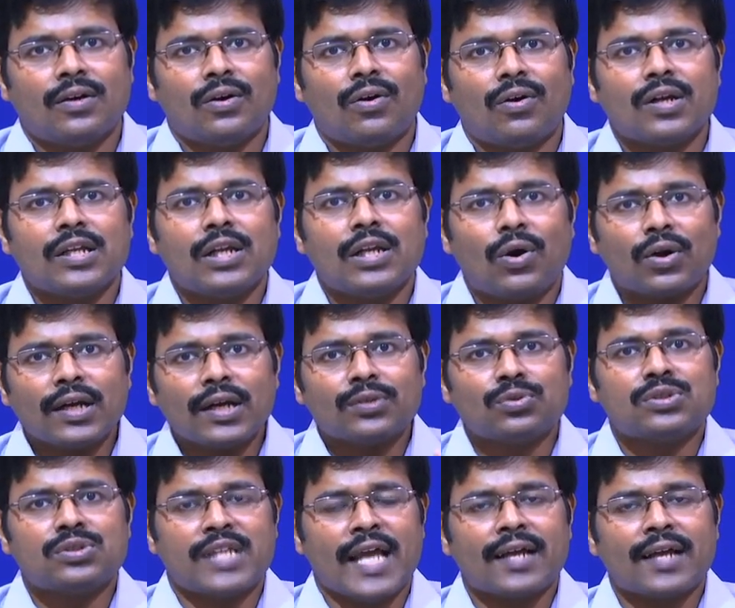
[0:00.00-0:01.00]
or in order
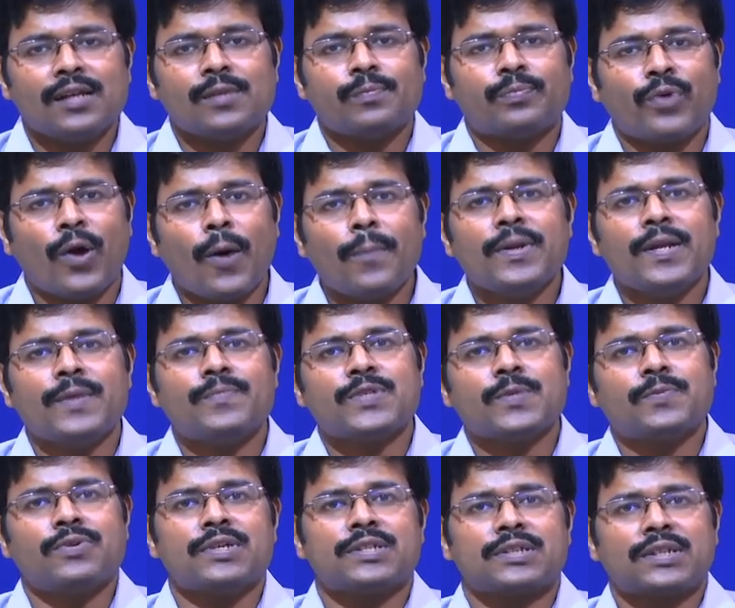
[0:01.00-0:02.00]
to tackle problems
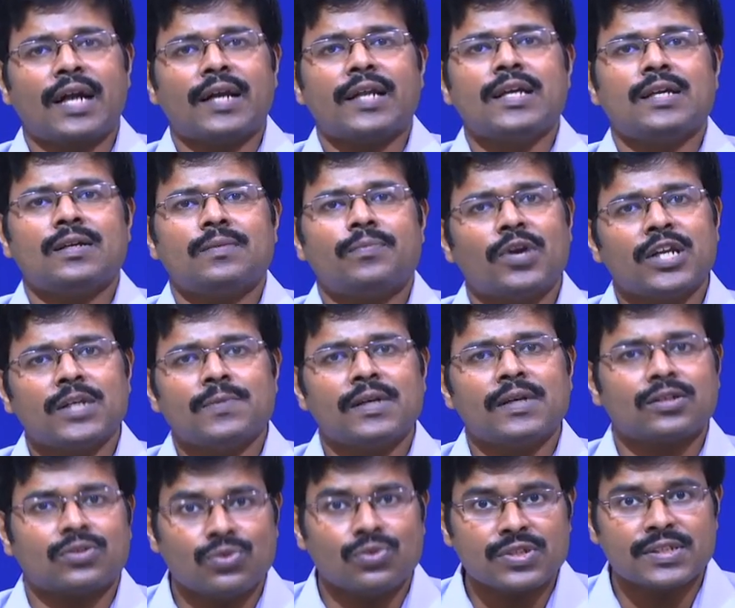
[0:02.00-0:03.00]
if you are studying
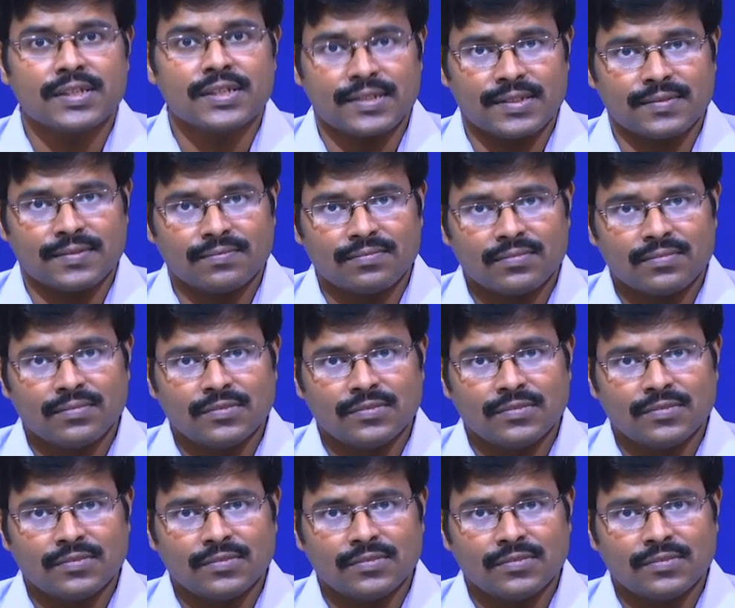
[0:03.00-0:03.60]
polymer courses.